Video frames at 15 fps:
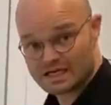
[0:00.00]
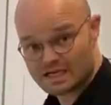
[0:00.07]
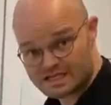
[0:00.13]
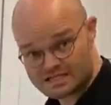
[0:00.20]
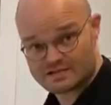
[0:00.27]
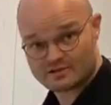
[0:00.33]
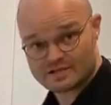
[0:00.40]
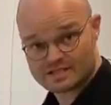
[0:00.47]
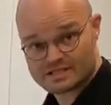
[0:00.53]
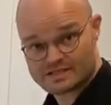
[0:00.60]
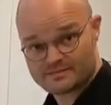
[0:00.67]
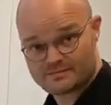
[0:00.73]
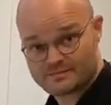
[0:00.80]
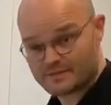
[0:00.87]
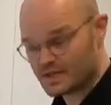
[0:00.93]
R
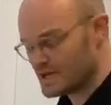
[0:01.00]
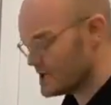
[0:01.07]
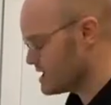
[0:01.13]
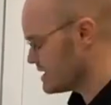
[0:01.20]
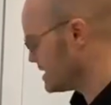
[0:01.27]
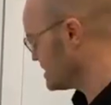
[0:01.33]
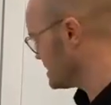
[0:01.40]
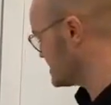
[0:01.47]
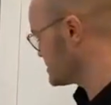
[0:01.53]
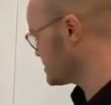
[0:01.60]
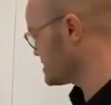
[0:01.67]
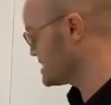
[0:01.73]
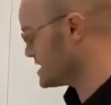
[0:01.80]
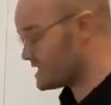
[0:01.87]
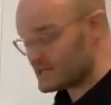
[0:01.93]
Series.
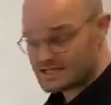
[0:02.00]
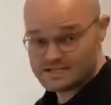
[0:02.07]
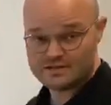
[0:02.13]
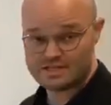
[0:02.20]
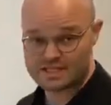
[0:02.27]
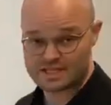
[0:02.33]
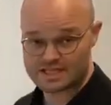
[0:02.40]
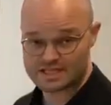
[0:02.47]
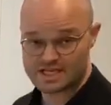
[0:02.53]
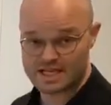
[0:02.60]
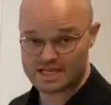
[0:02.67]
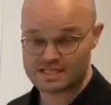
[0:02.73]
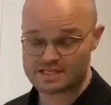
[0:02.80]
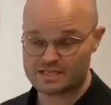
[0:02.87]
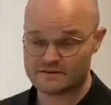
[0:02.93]
So the R Series
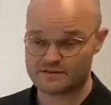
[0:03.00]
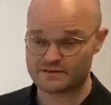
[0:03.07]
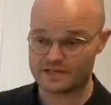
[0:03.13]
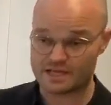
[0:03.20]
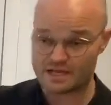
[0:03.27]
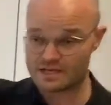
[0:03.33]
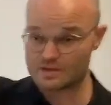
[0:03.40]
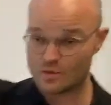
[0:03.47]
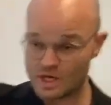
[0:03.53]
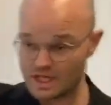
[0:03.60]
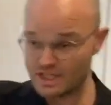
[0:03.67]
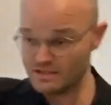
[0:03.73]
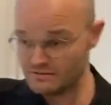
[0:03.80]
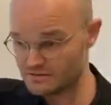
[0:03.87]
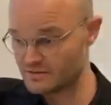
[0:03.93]
contains of an
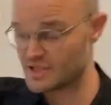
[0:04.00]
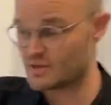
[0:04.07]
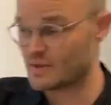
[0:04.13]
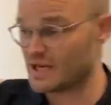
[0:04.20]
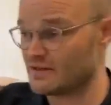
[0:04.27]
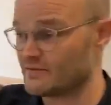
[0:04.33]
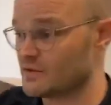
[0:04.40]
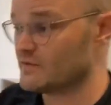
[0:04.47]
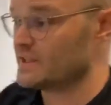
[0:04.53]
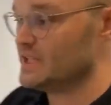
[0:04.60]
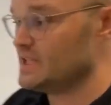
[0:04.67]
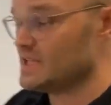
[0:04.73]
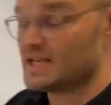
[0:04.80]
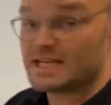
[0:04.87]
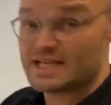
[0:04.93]
R1, which we have over
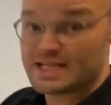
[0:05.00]
here.